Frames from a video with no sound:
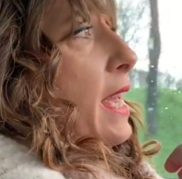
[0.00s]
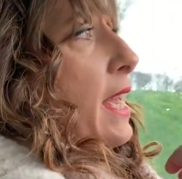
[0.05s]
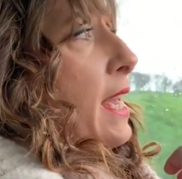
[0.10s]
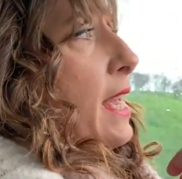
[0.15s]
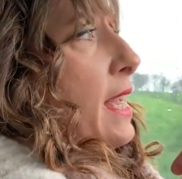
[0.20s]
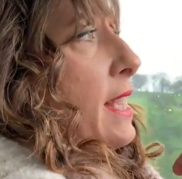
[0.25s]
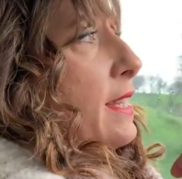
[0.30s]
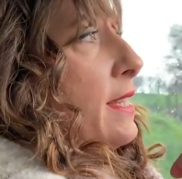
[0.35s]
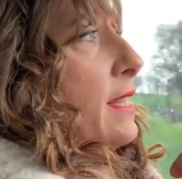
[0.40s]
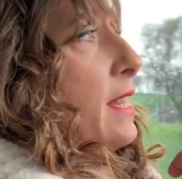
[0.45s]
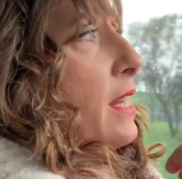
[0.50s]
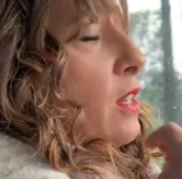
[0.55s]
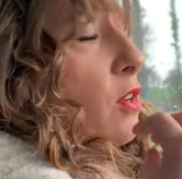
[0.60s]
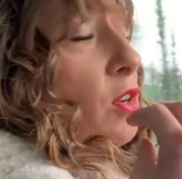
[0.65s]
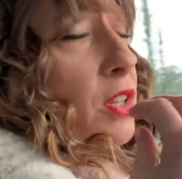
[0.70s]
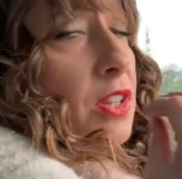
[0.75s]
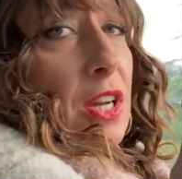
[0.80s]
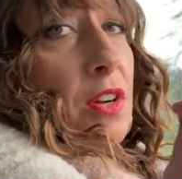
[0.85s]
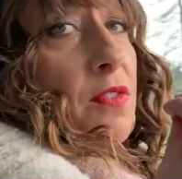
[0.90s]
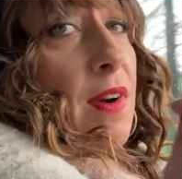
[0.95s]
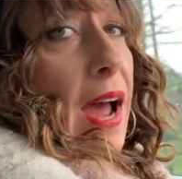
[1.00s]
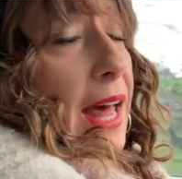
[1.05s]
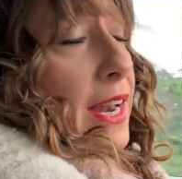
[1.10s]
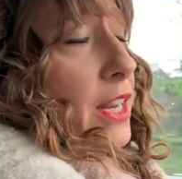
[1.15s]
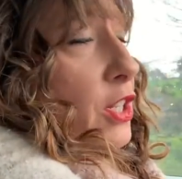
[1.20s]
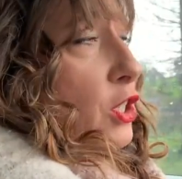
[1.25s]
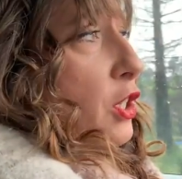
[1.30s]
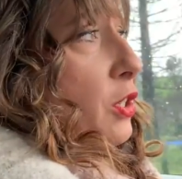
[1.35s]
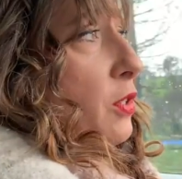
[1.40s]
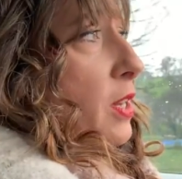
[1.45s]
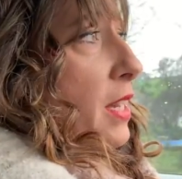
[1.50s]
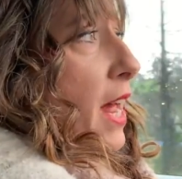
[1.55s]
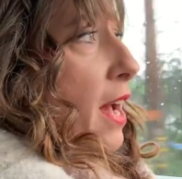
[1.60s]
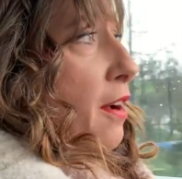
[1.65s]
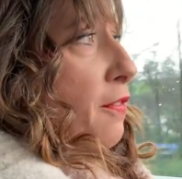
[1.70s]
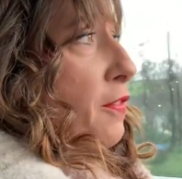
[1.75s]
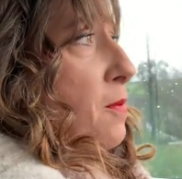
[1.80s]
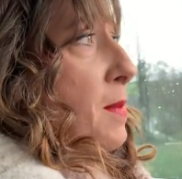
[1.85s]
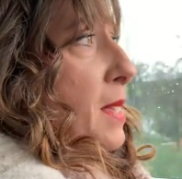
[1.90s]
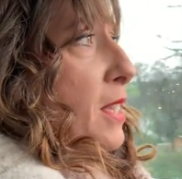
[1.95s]
is the gratitude and
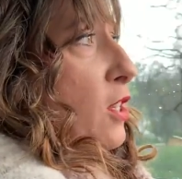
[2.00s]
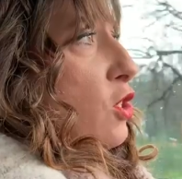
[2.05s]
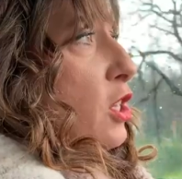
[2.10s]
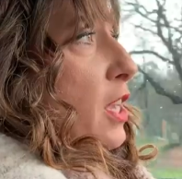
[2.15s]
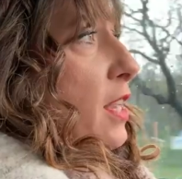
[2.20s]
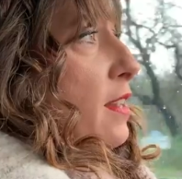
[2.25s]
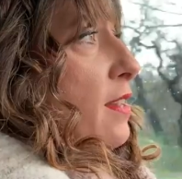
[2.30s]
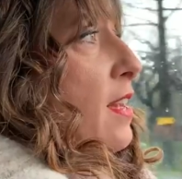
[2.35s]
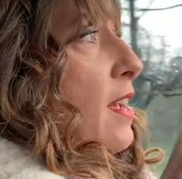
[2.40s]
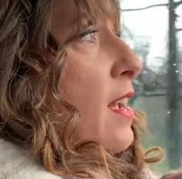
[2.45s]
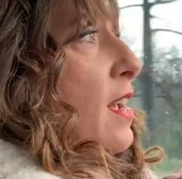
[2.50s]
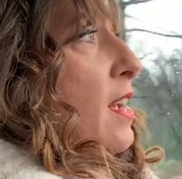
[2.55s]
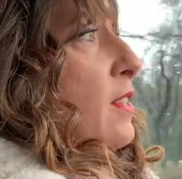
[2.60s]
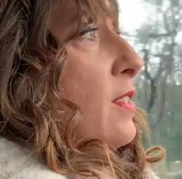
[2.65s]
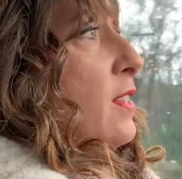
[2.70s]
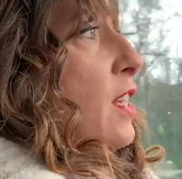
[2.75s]
affirmation.